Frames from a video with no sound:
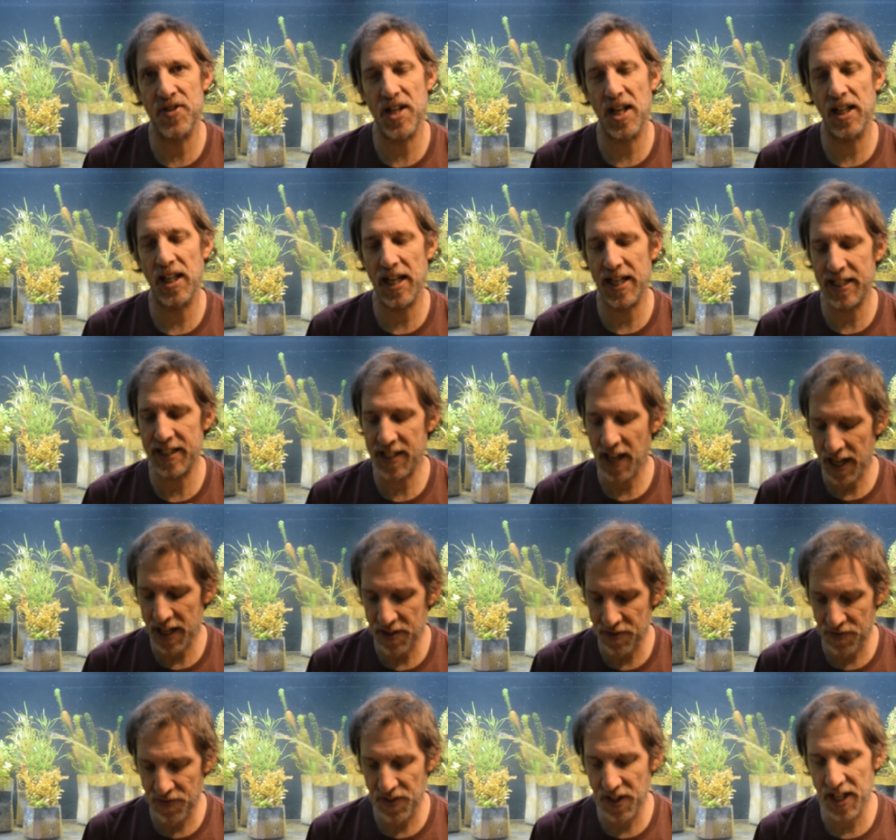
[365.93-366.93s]
They like
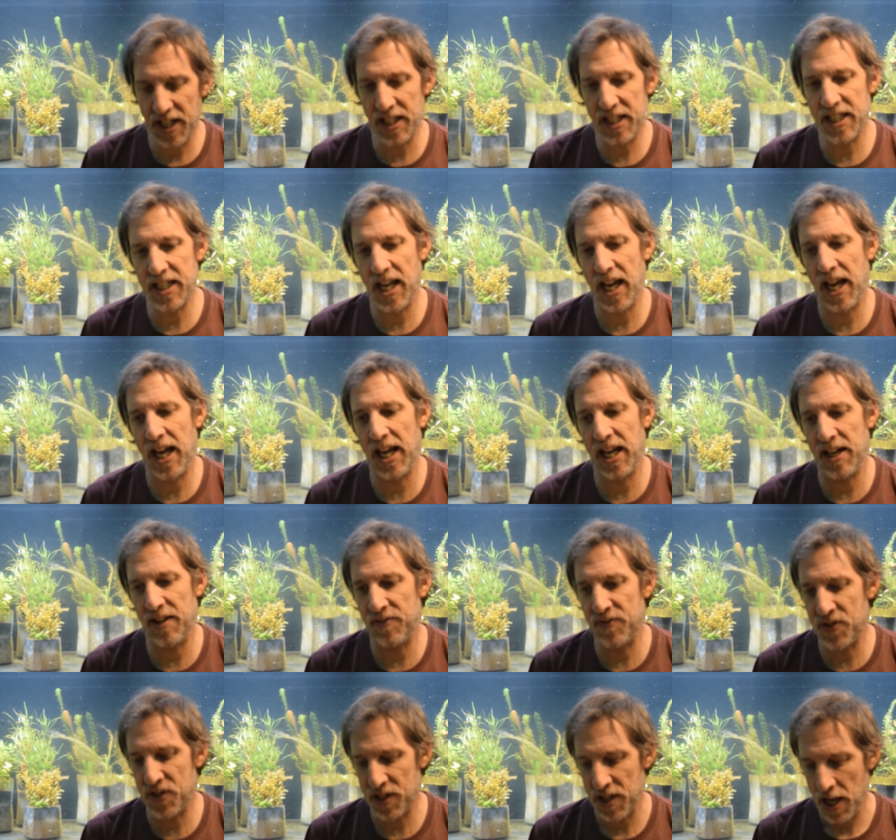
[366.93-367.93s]
tight-fitting
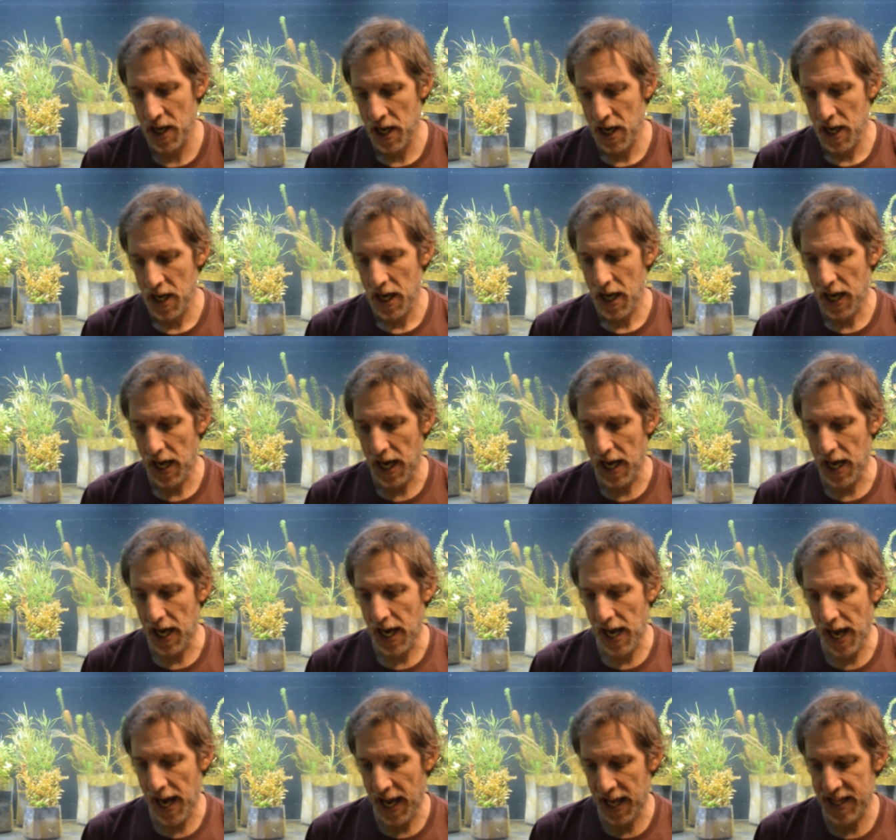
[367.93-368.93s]
caves,
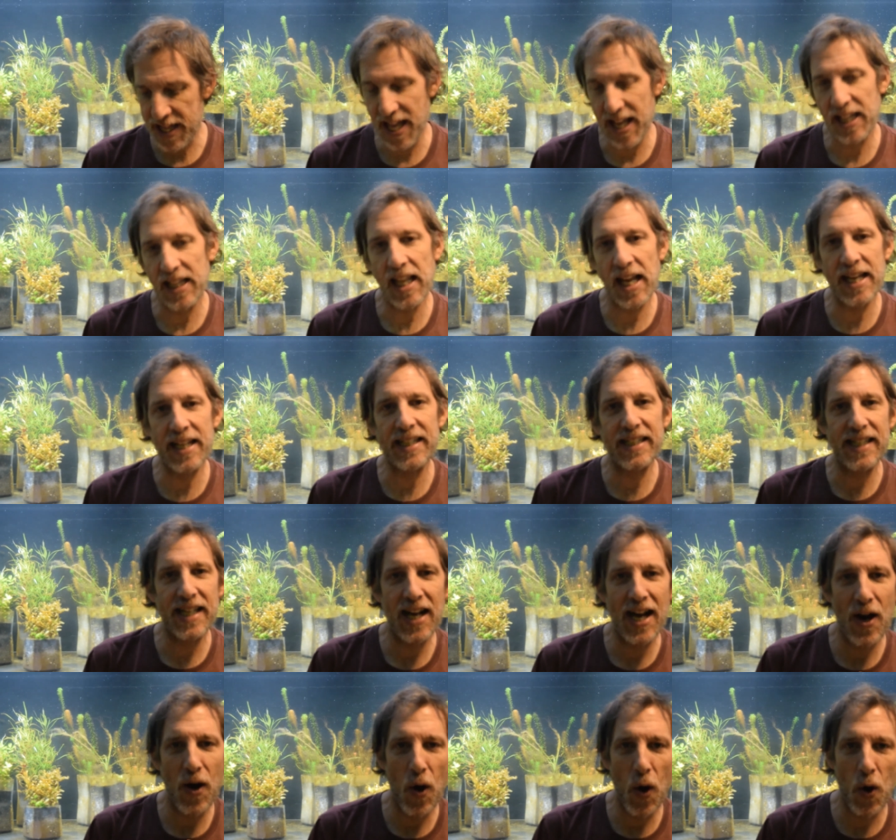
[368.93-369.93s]
and they like
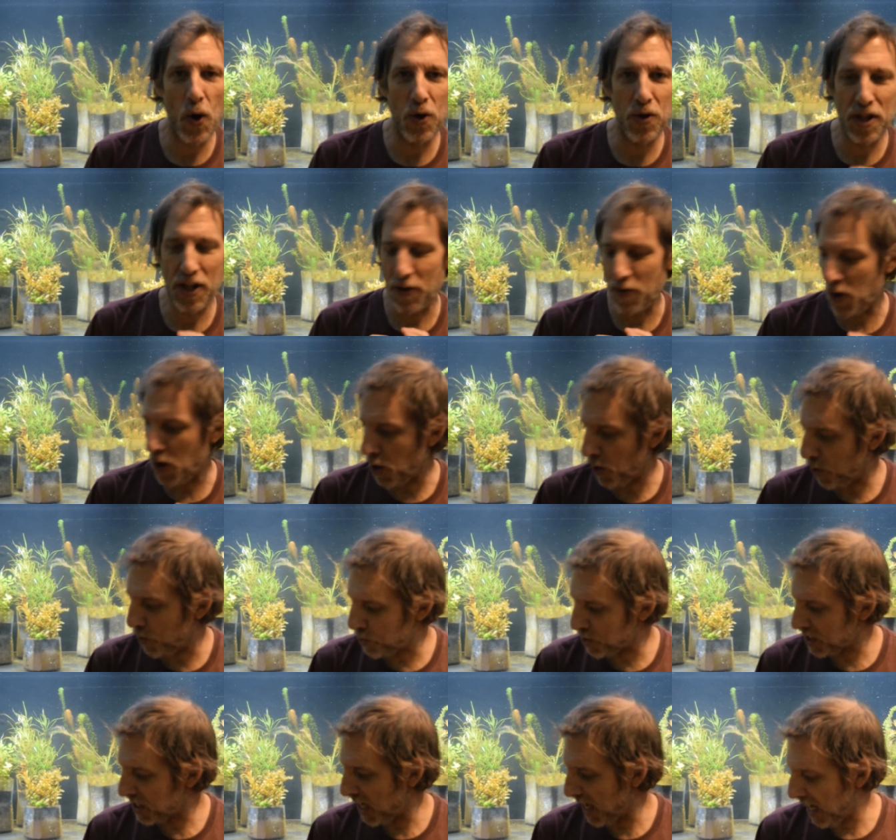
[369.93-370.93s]
to own their
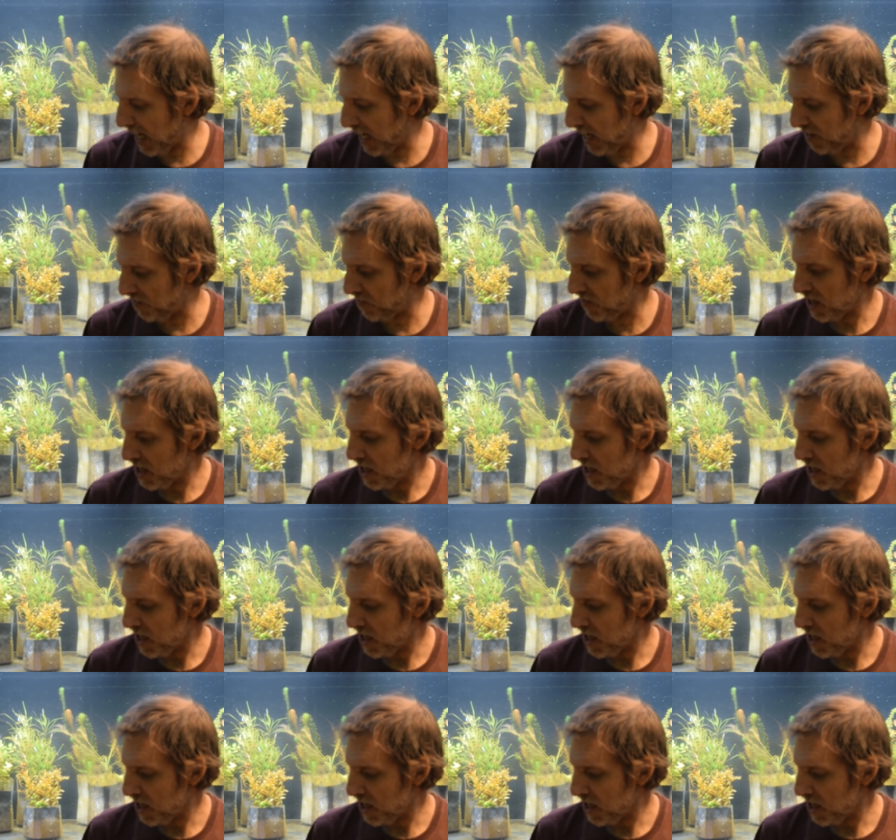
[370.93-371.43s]
own cave.